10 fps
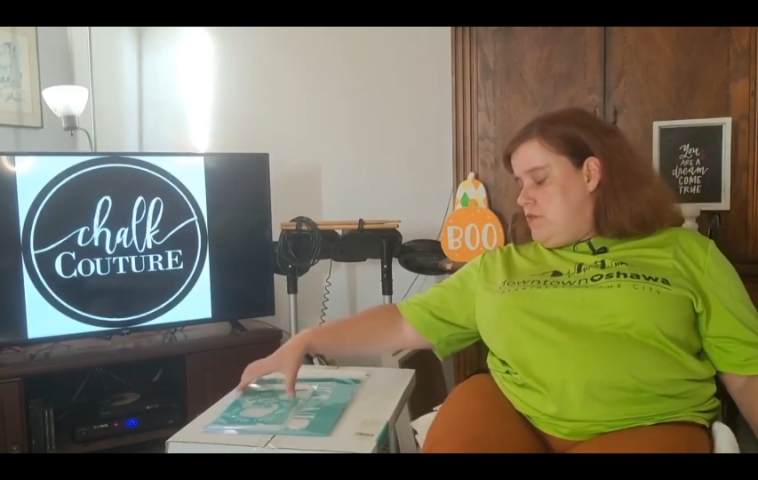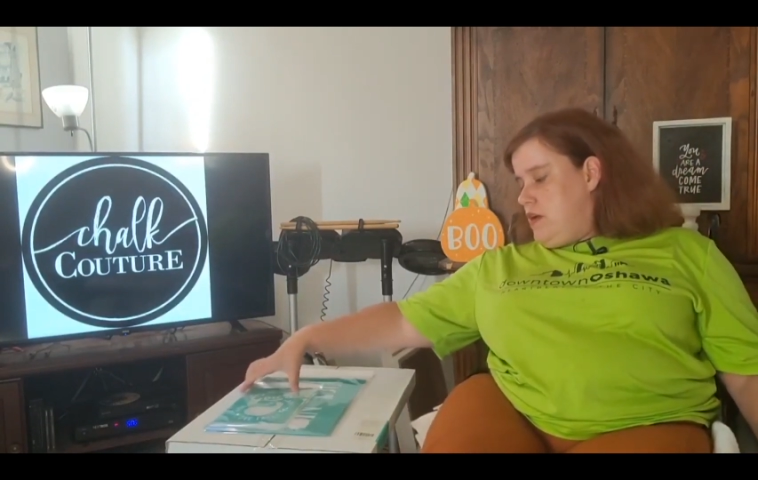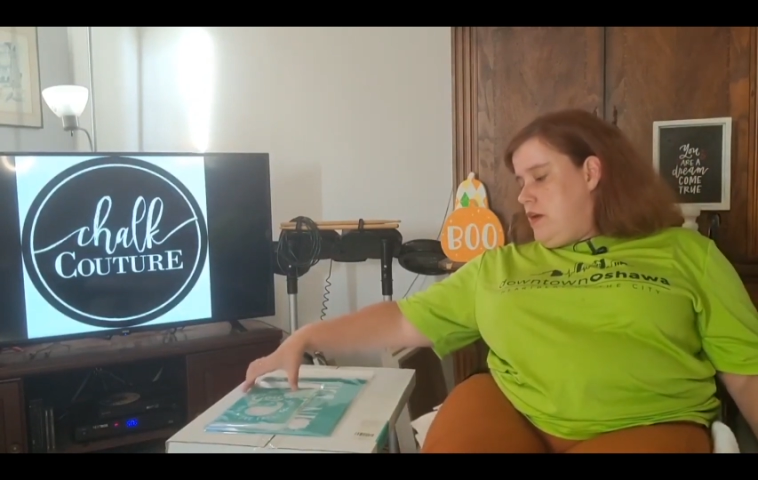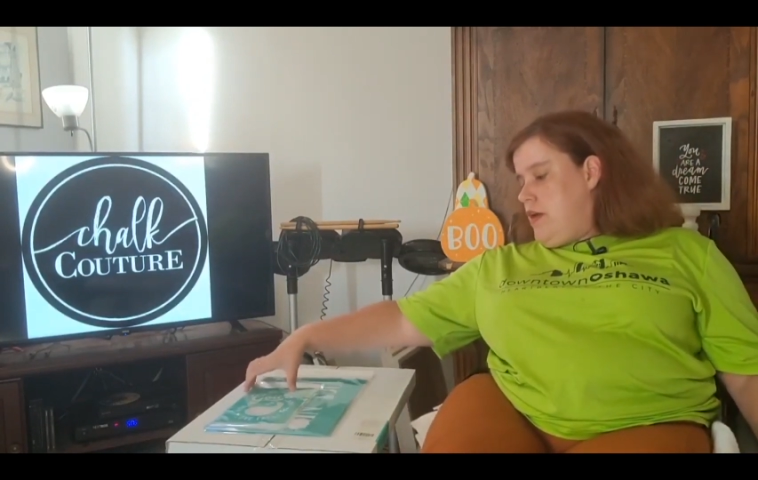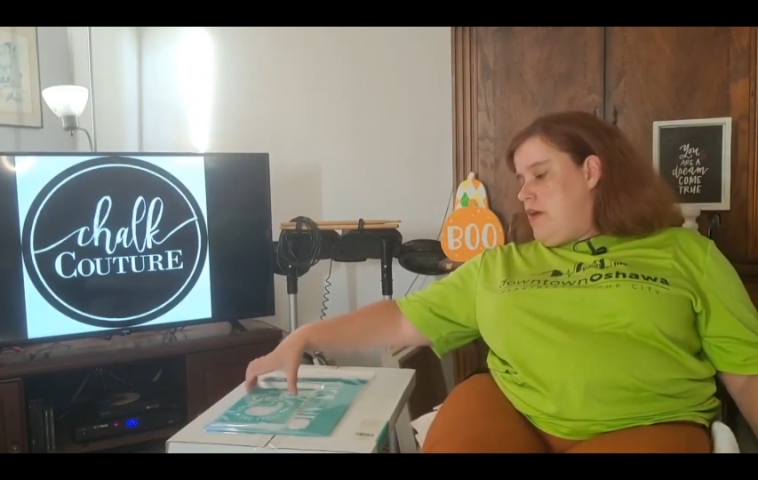
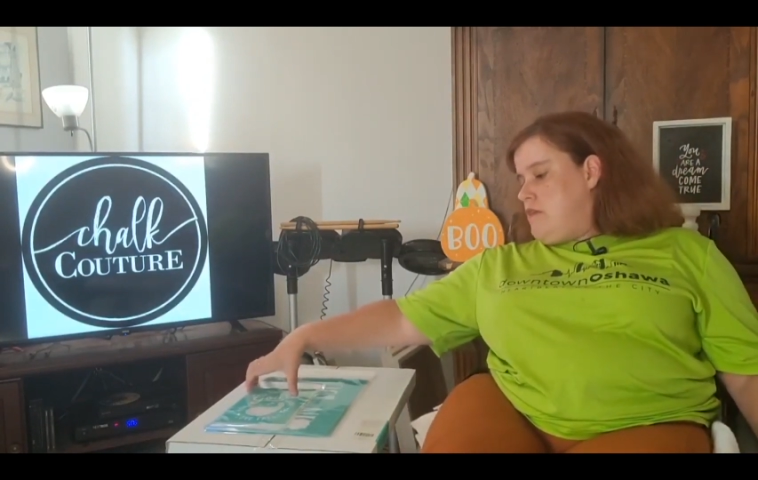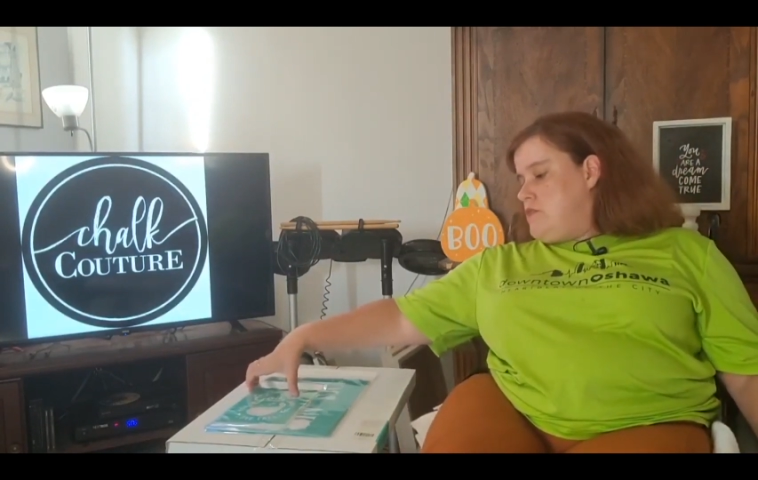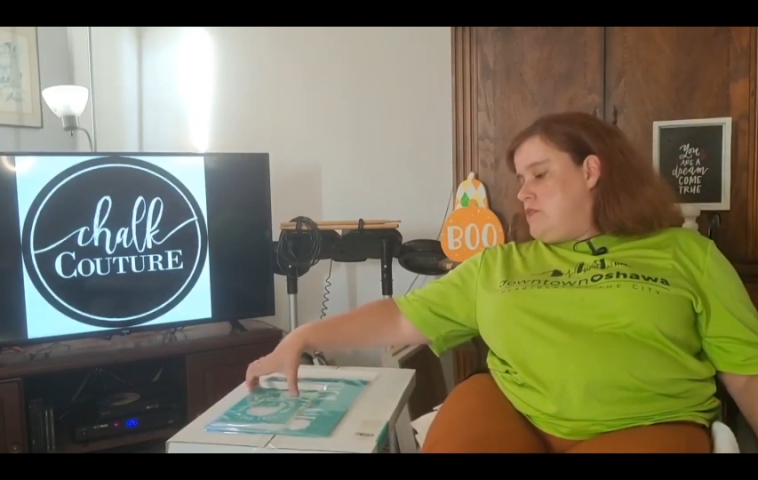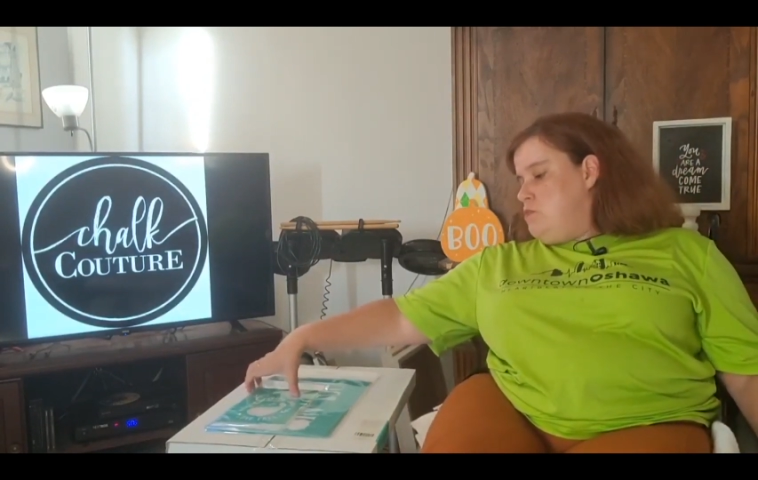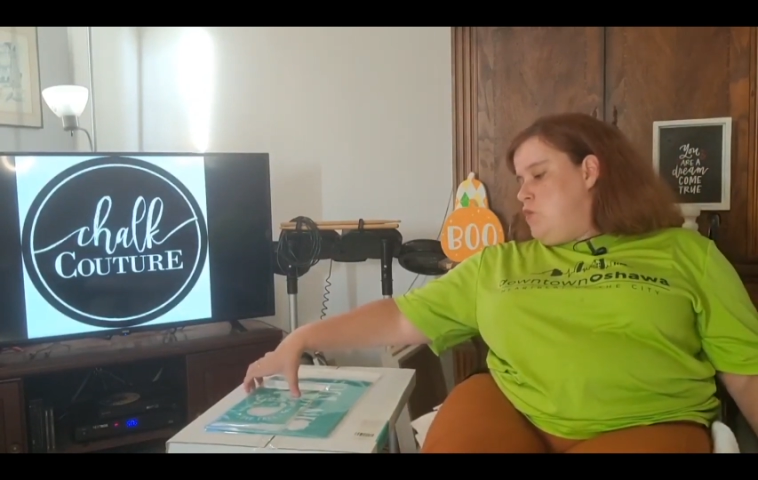I have
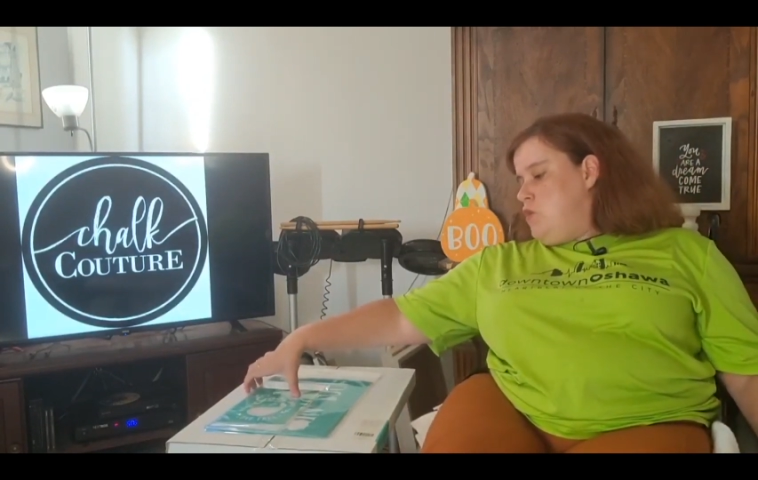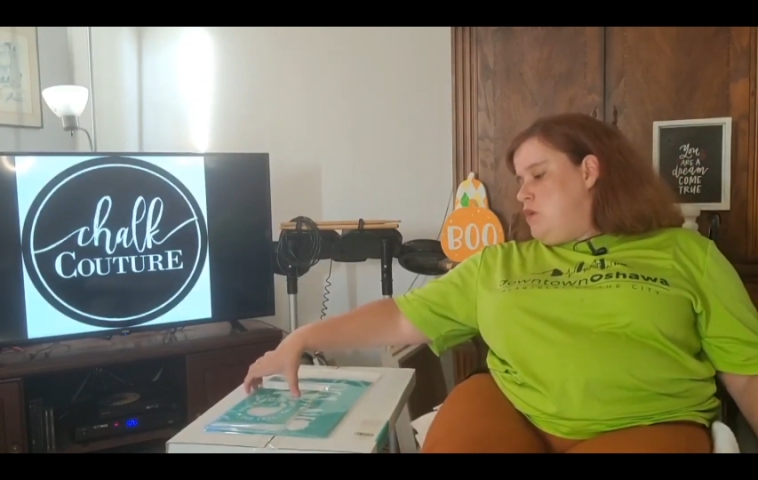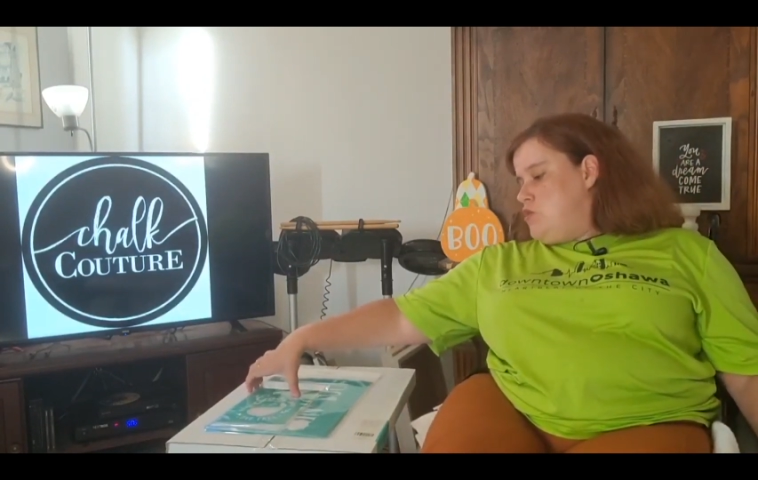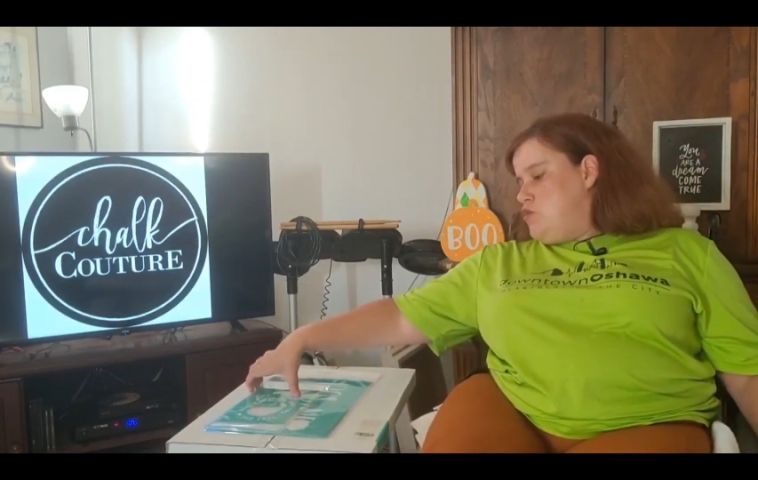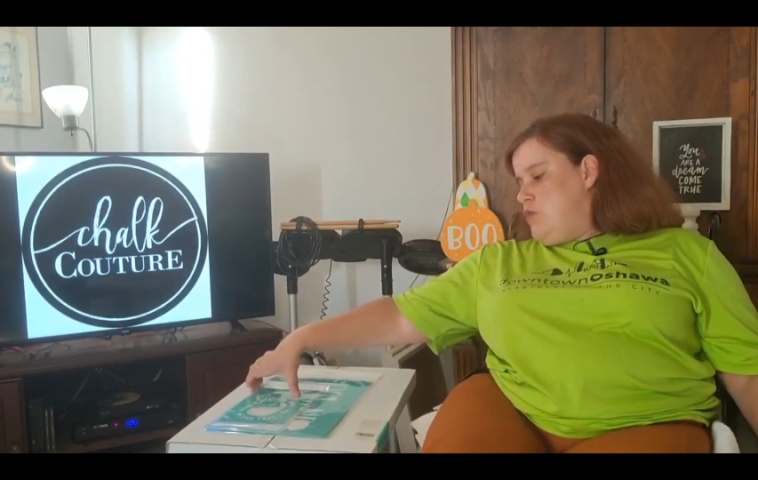some more
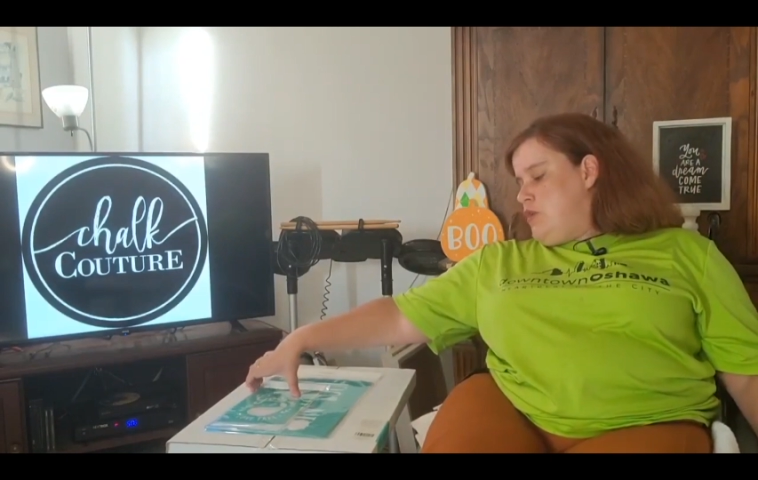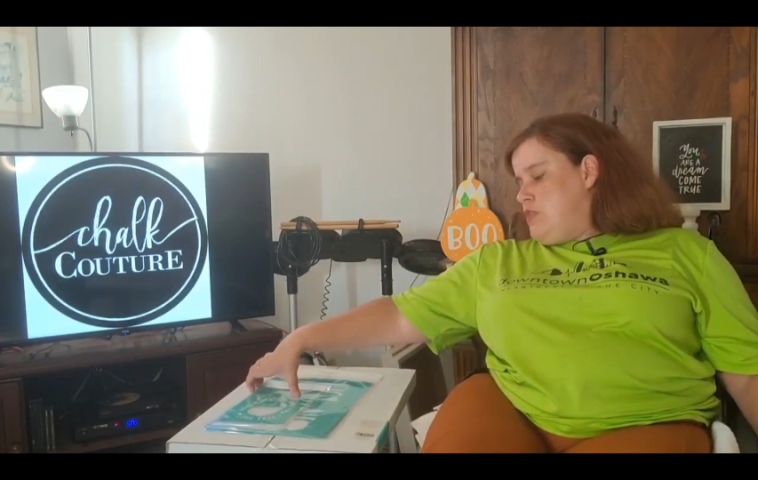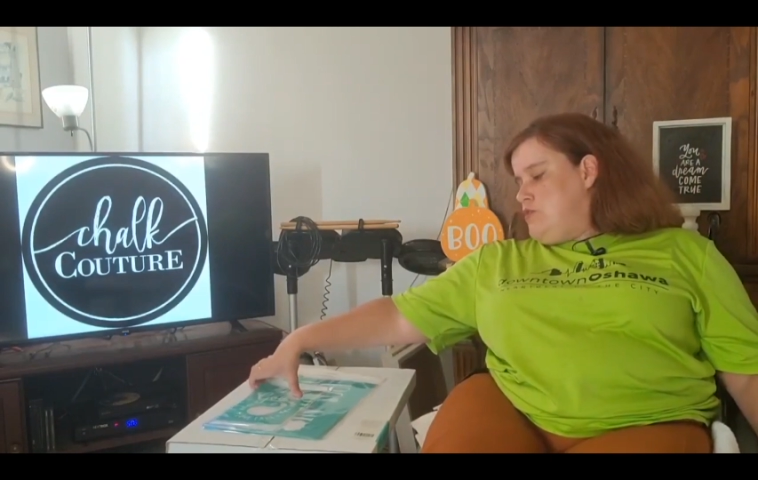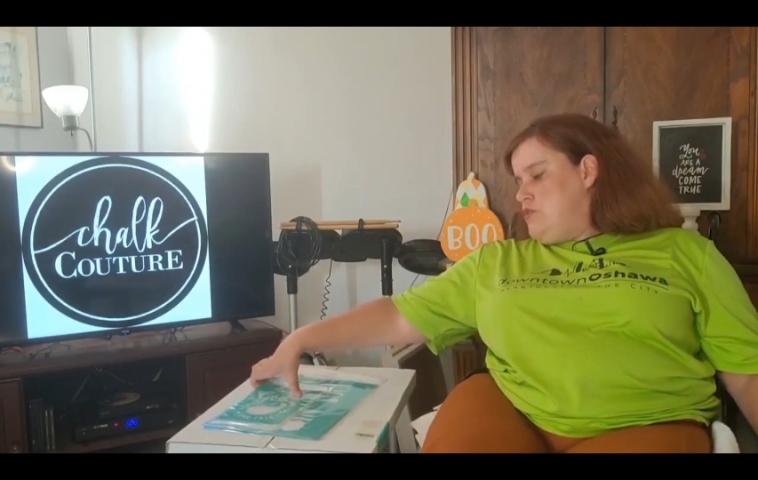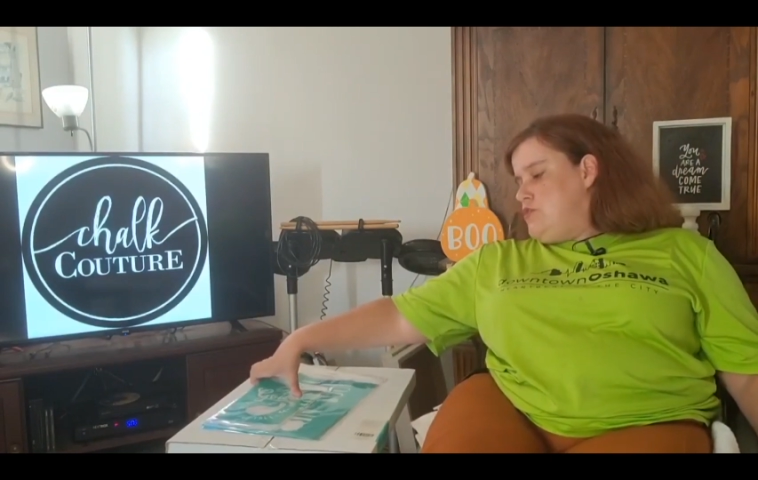transfers